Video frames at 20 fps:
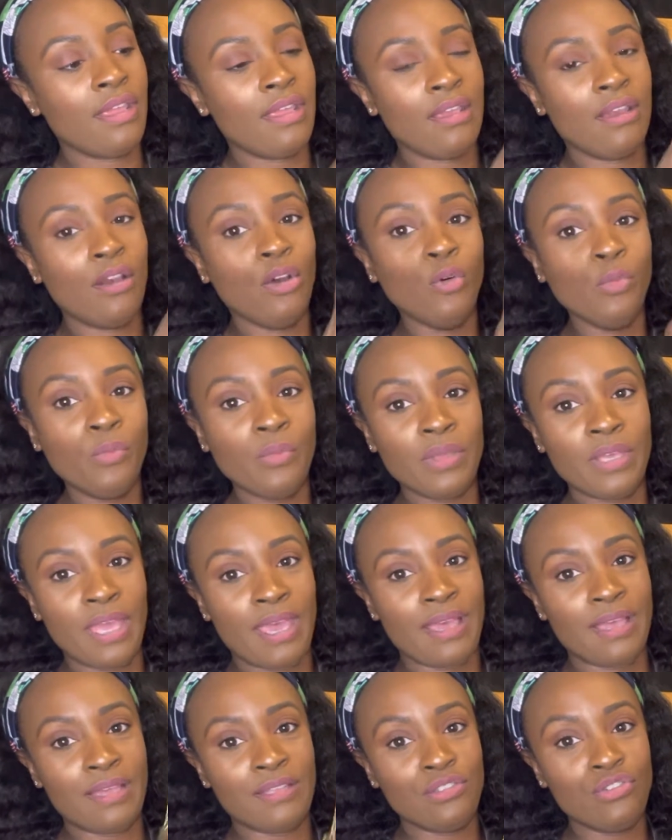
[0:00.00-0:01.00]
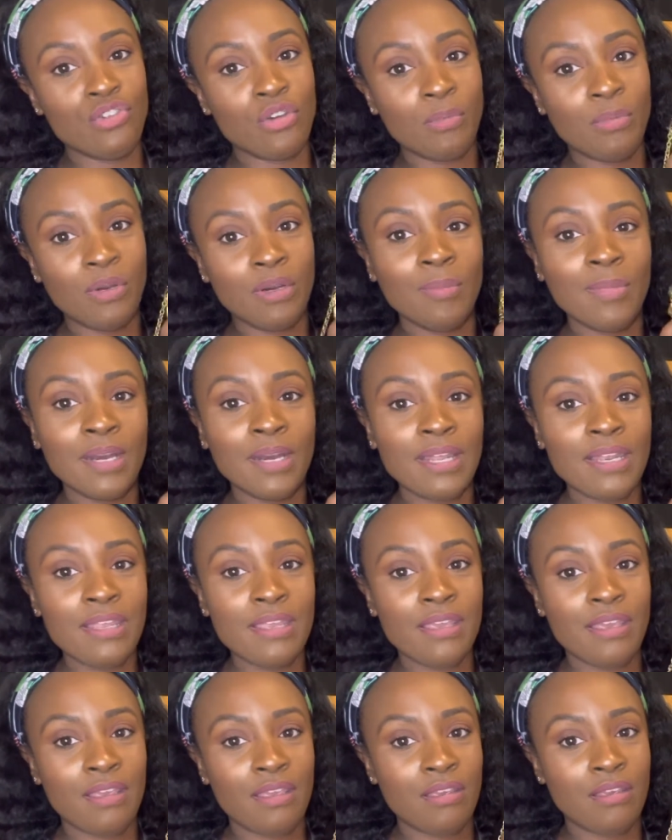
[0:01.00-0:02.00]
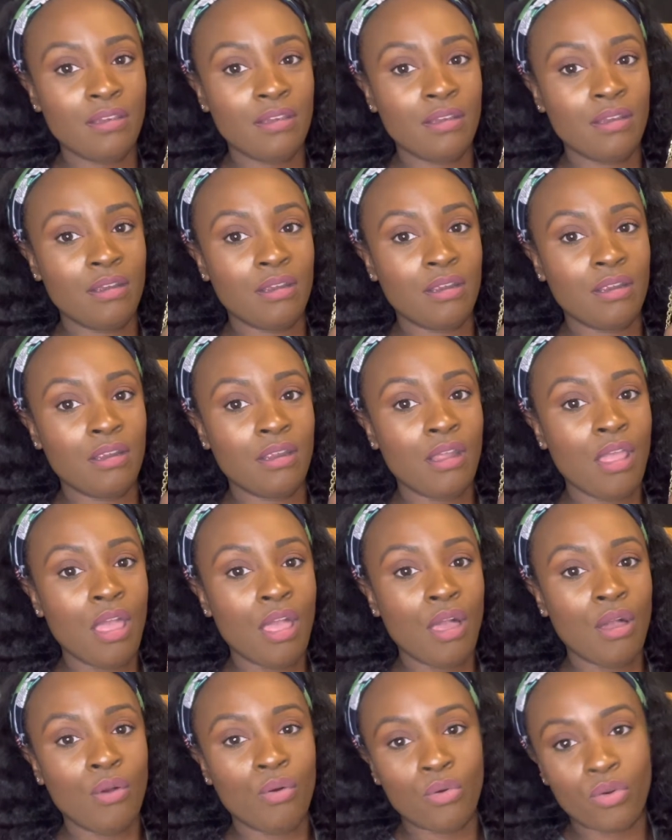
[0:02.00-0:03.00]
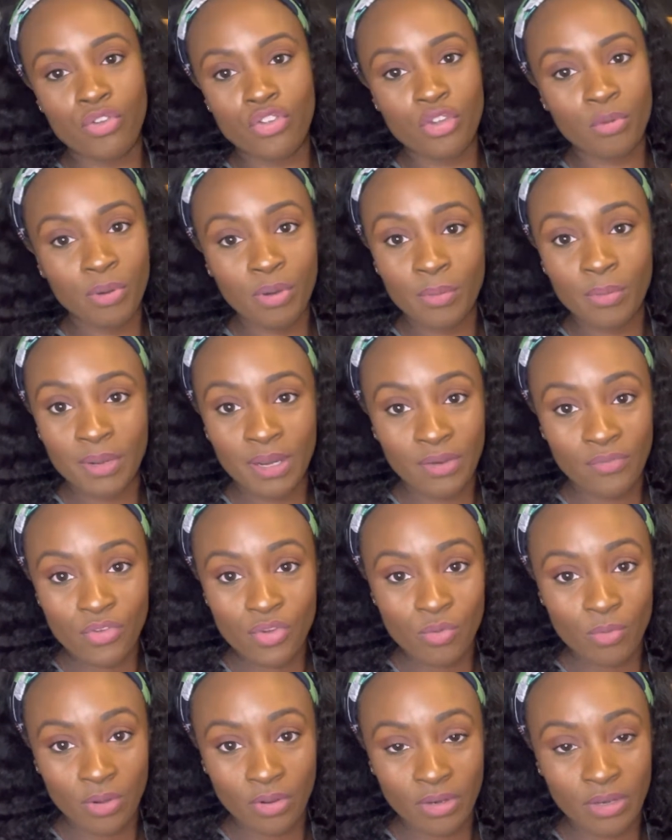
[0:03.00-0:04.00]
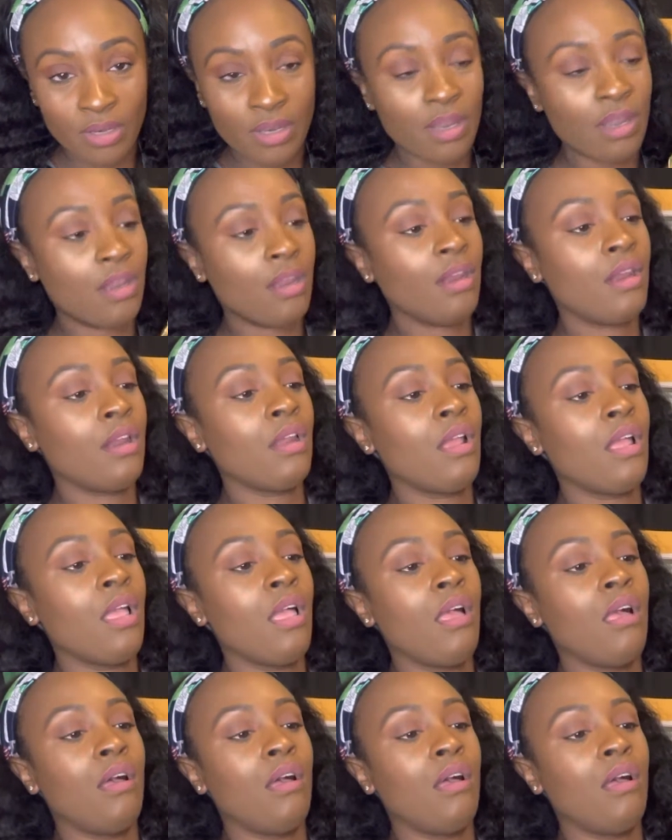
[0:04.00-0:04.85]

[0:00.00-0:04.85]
You can put money in here, or you can put whatever you want in there.